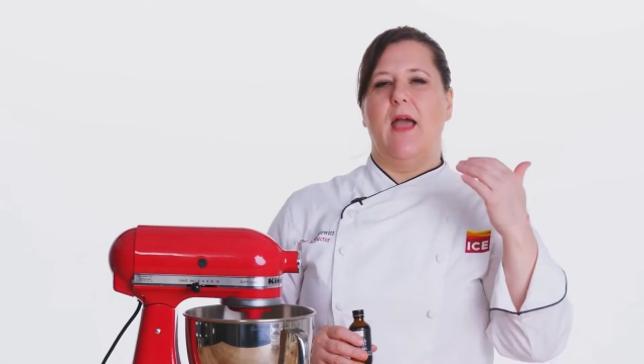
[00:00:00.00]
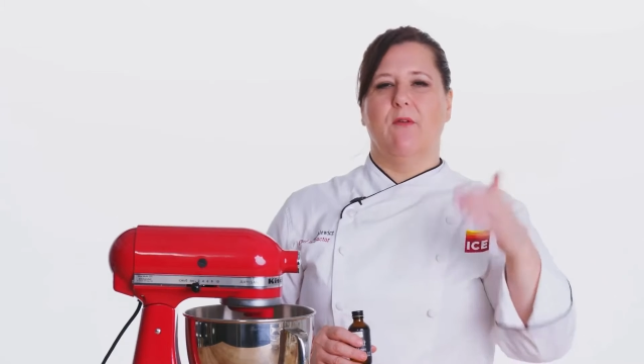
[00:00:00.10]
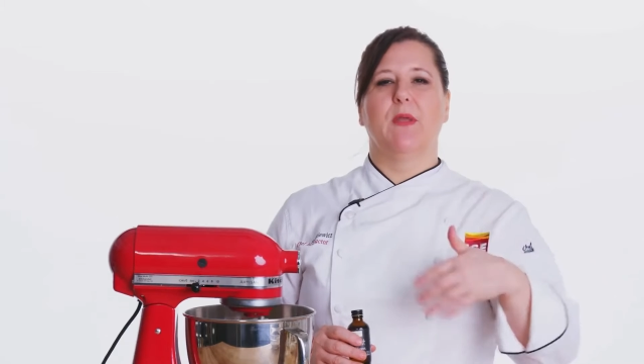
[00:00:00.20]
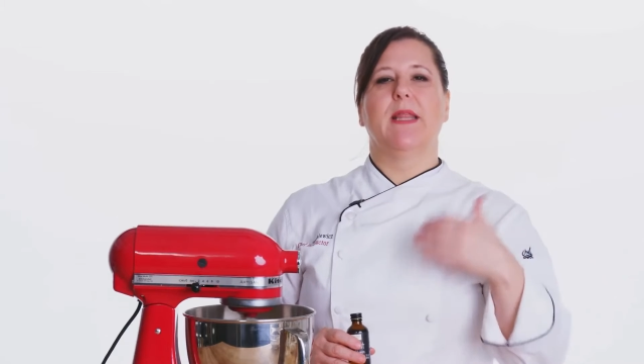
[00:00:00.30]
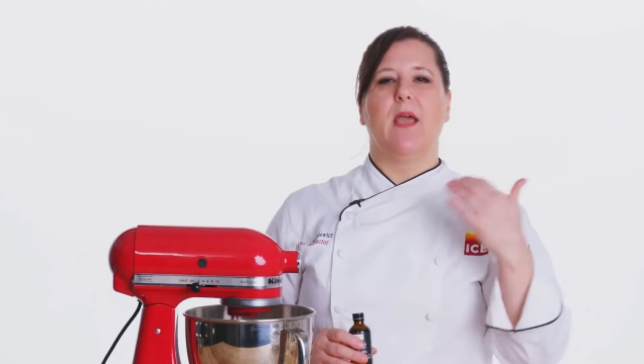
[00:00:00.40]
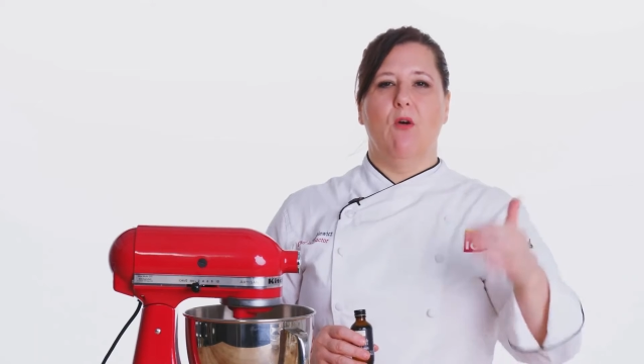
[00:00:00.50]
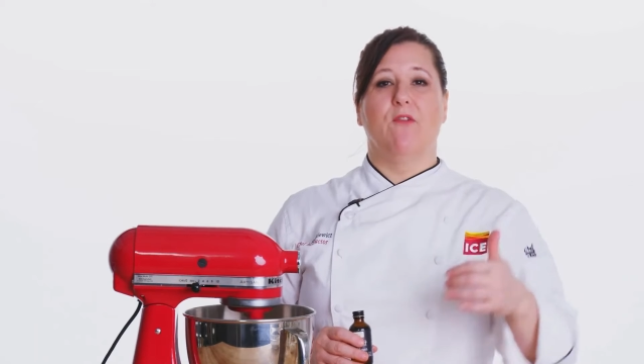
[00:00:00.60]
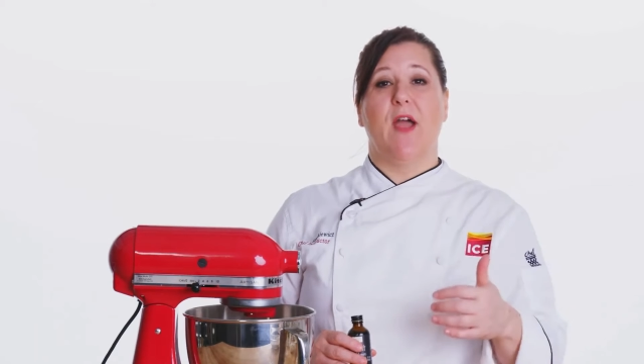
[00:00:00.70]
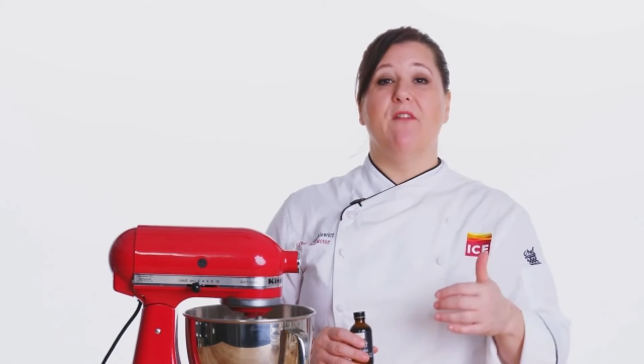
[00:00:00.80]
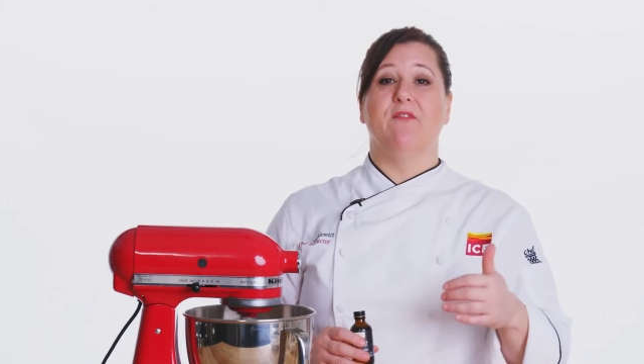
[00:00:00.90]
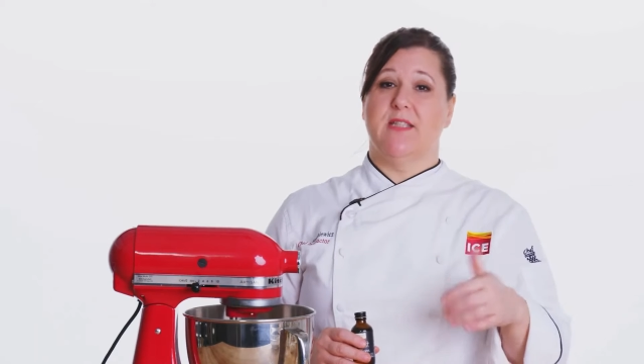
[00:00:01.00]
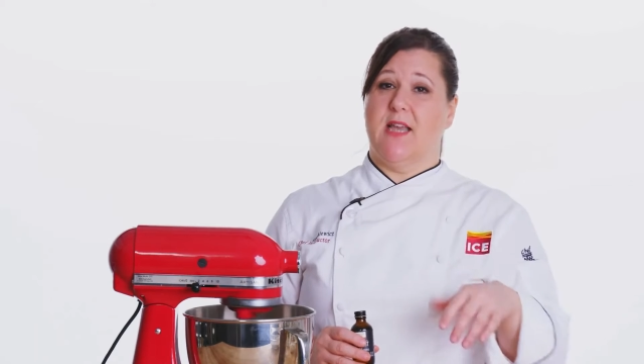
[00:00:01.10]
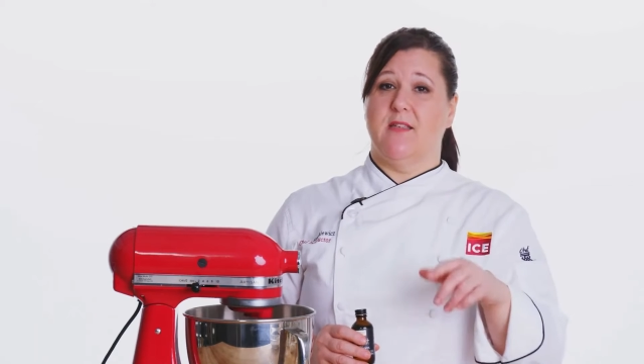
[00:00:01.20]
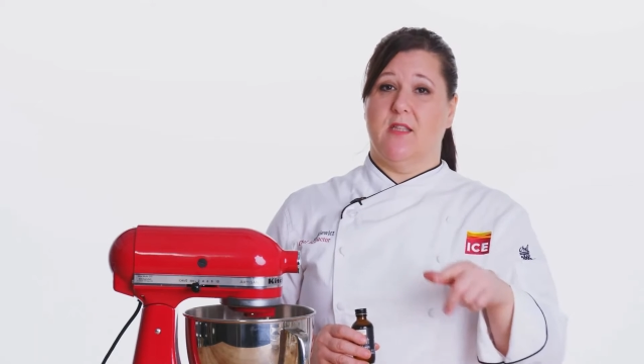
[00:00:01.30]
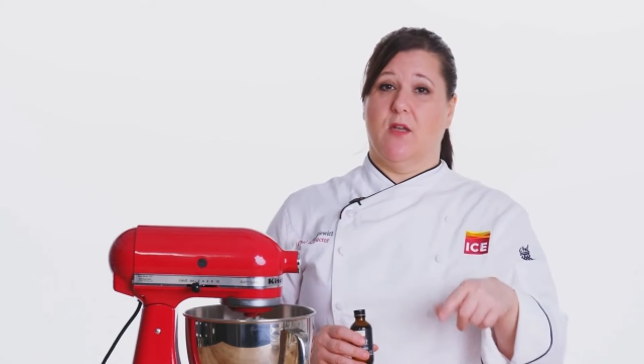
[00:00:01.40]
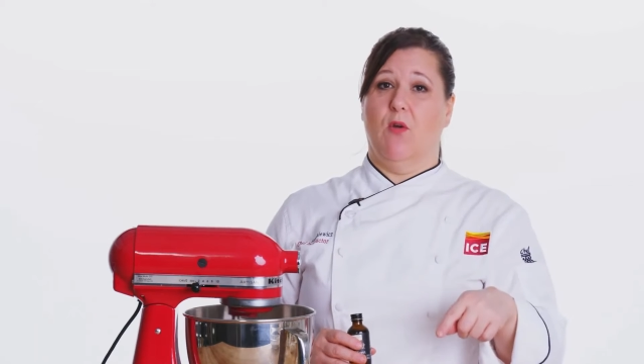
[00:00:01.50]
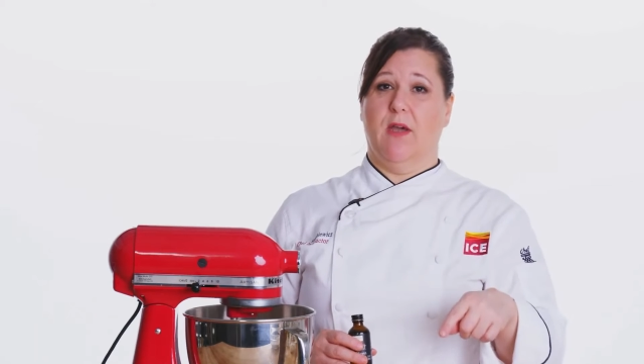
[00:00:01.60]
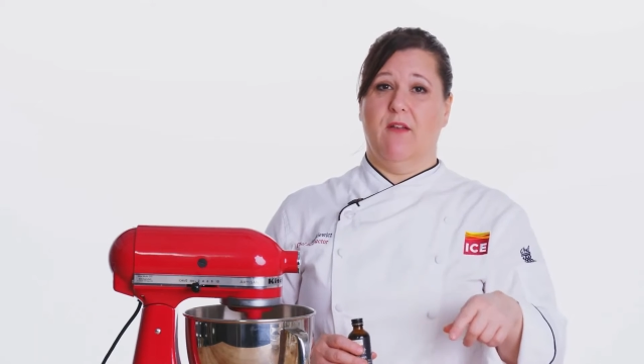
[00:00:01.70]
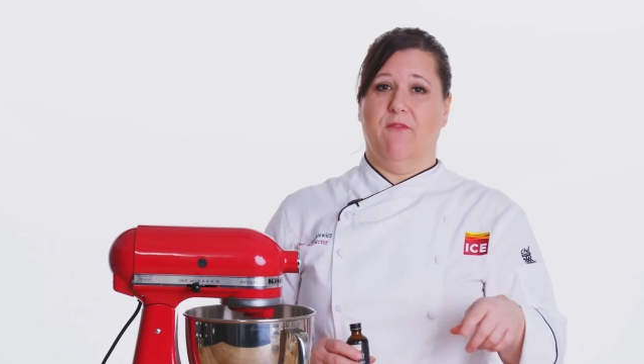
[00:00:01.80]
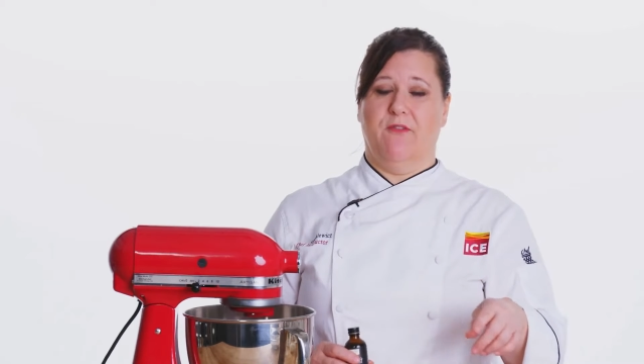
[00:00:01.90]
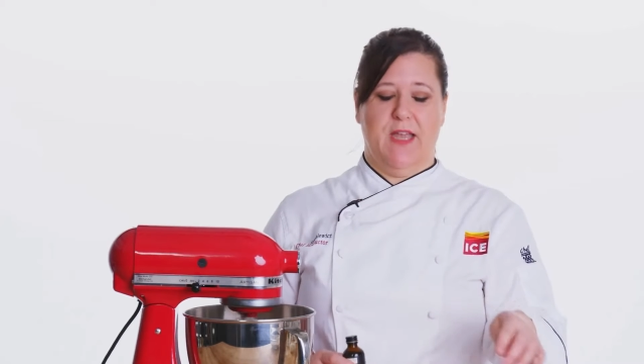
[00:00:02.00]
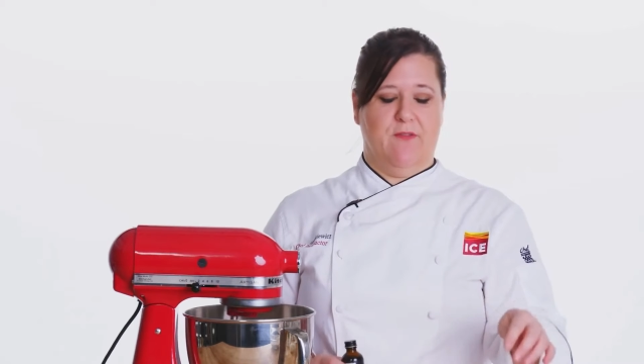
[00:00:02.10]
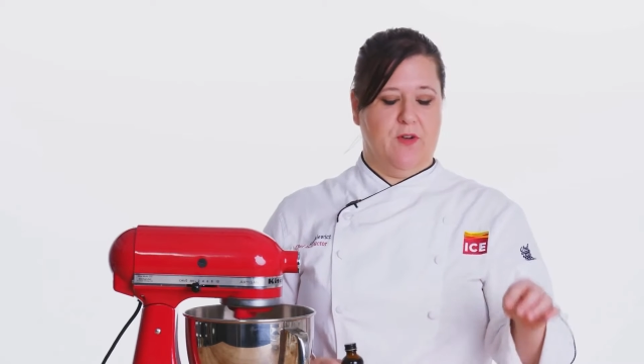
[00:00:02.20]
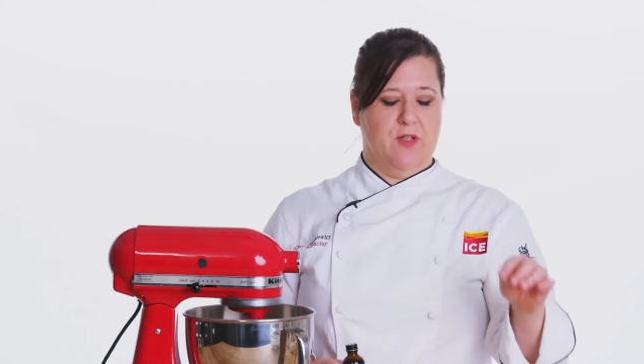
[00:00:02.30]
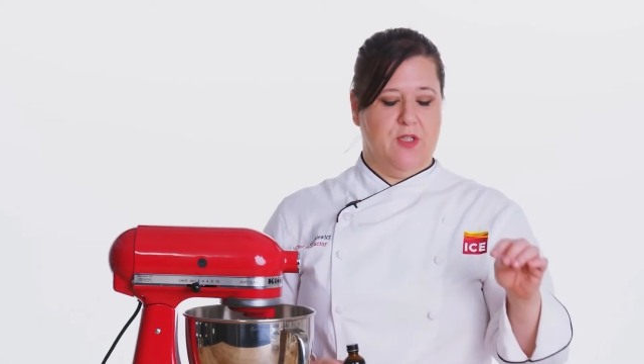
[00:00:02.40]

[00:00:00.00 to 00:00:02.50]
I really overemphasize the coconut flavor.